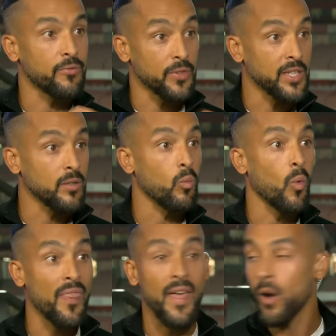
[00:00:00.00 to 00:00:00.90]
freedom
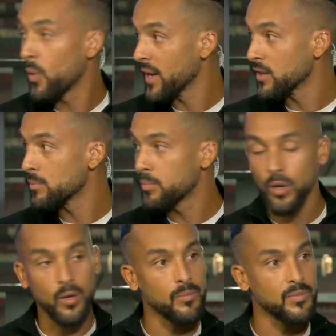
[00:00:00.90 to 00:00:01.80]
when they are winning to
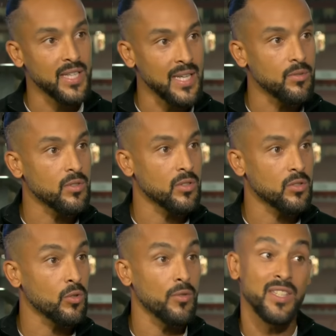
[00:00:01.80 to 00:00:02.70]
put teams to the
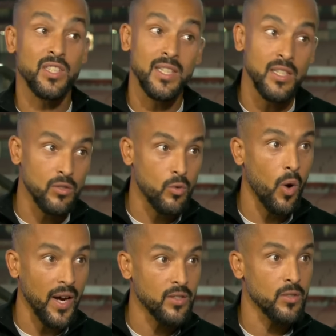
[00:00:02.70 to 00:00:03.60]
sword. They just didn't
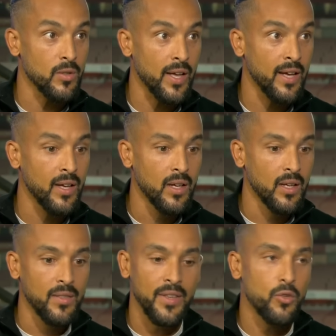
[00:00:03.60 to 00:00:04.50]
quite do that.
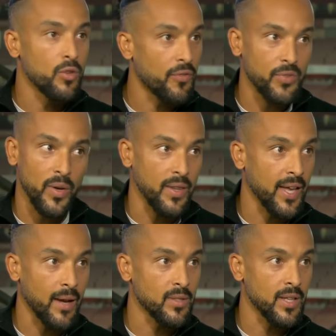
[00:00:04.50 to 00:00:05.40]
Didn't do enough to win the
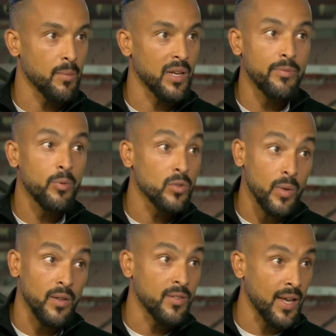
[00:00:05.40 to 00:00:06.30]
game today, but Liverpool as
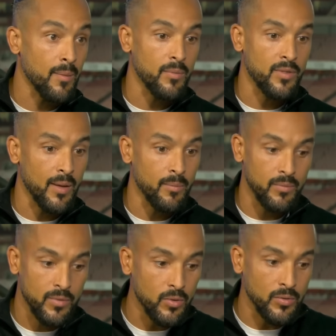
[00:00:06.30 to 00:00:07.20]
well, the same
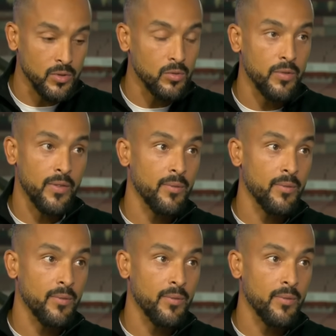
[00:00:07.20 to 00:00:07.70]
sort of story for